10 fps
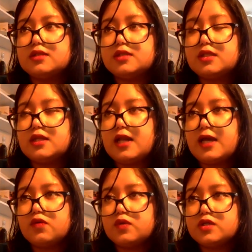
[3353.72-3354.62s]
said the
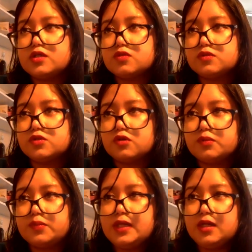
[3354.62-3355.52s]
language was not
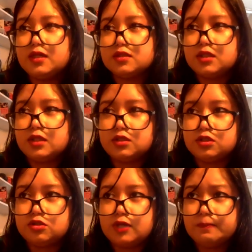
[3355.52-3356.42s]
appealing to
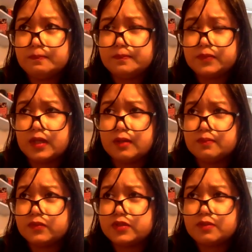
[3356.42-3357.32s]
industry,
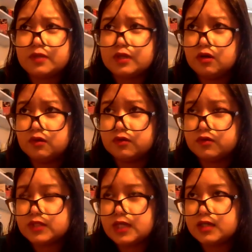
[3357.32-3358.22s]
um, something along
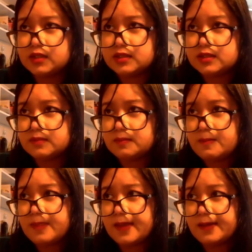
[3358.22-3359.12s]
those lines.
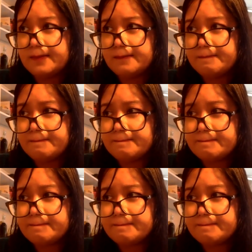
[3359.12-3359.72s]
Um,